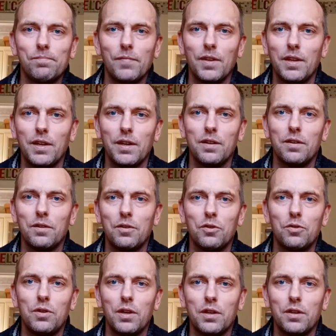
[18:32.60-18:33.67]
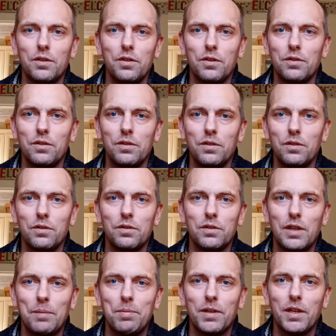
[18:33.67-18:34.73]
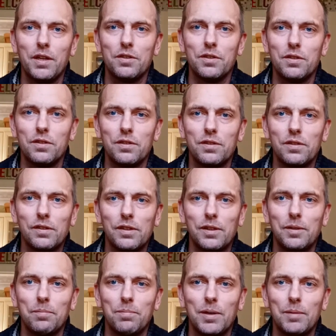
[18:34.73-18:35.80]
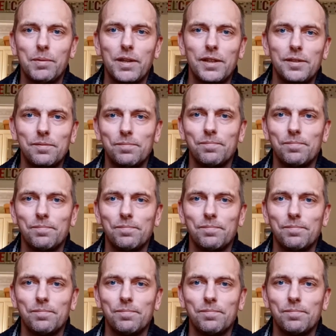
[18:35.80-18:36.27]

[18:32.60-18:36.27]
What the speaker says: yeah, good luck on your applications. Okay, bye bye.